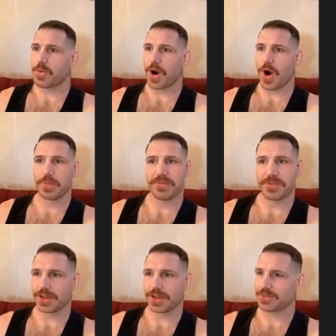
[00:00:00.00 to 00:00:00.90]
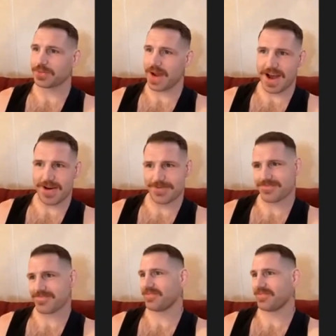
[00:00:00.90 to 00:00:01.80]
We're hoping first
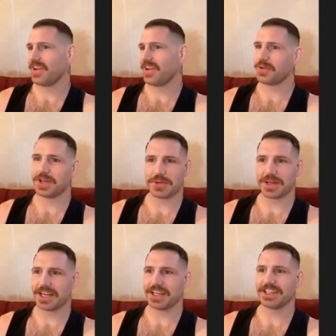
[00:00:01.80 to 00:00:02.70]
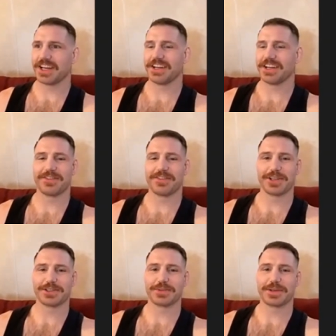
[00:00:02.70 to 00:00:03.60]
round. If we don't get it done in the
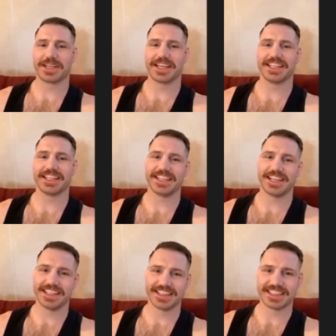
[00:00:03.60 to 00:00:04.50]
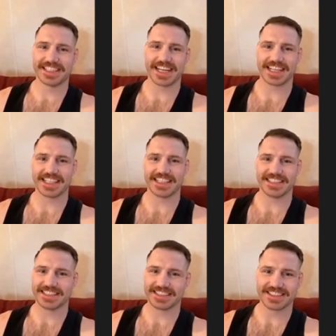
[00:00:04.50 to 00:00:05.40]
first, we're getting it done in the second.
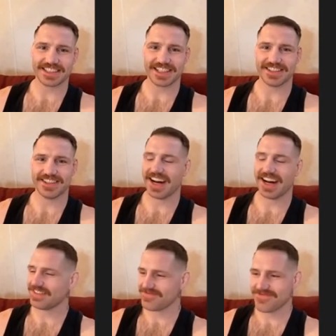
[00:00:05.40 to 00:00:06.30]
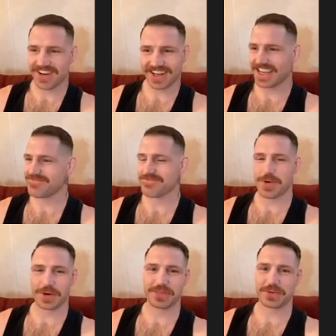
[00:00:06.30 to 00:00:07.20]
So um, we're getting
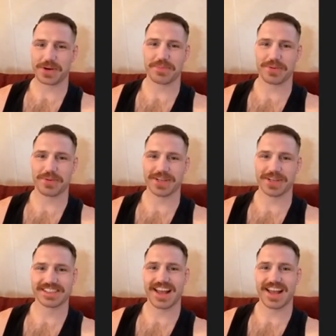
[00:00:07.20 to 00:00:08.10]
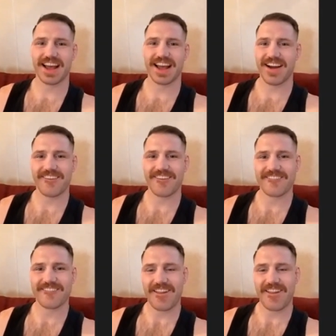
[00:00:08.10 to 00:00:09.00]
more than three points.
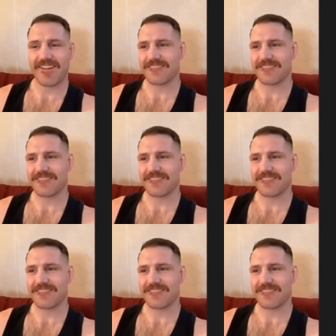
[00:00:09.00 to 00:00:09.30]
I